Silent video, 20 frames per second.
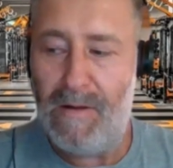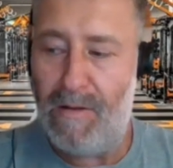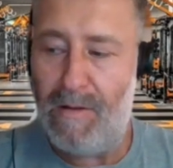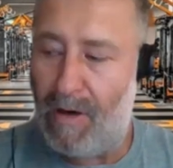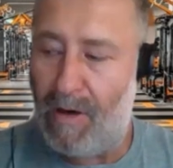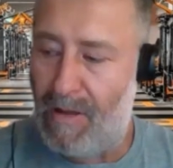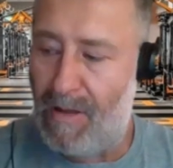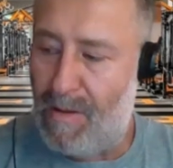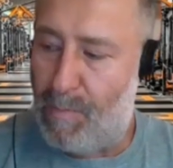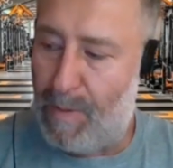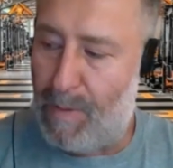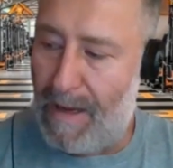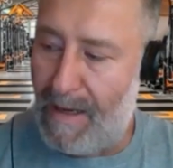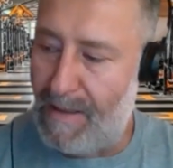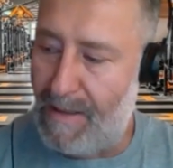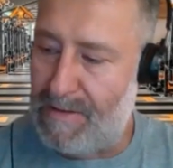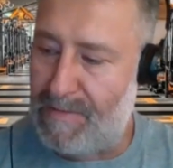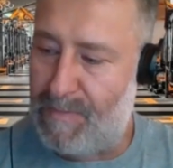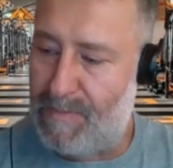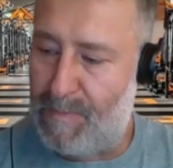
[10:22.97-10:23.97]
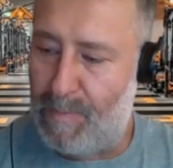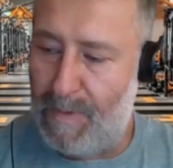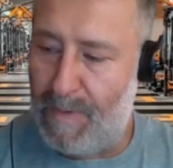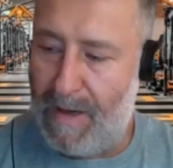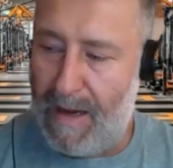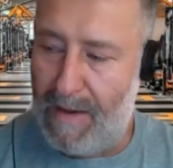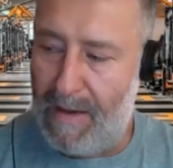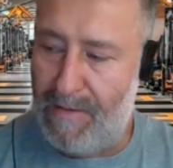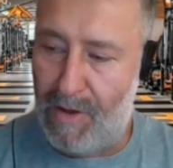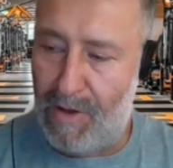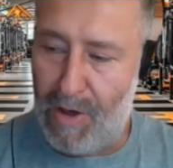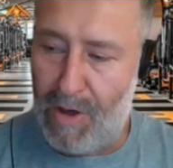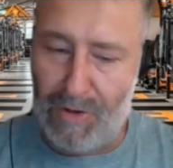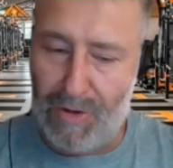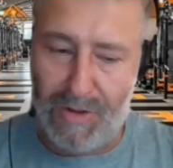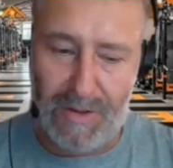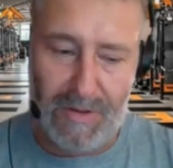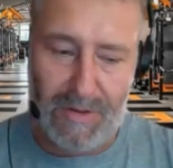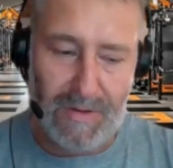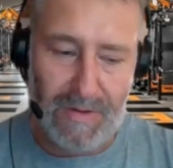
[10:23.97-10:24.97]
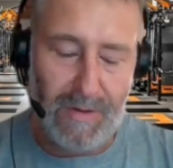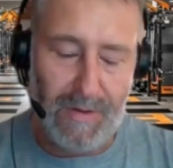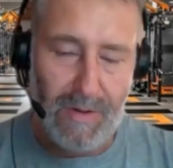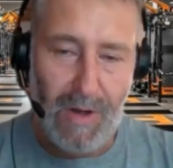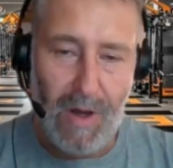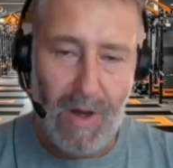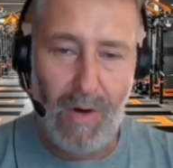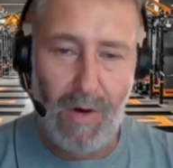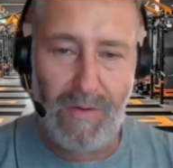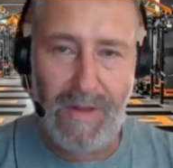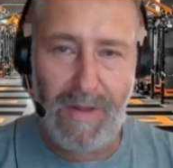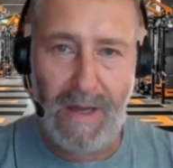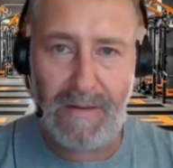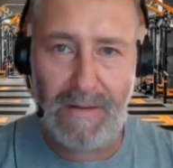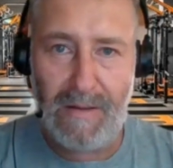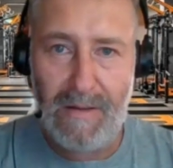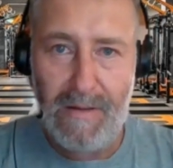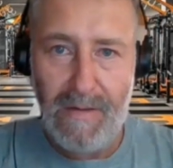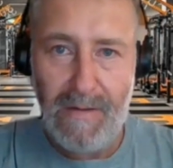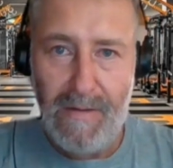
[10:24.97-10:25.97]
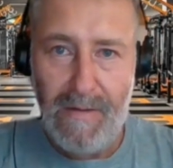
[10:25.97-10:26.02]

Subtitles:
A lot of the players and the coaches know that,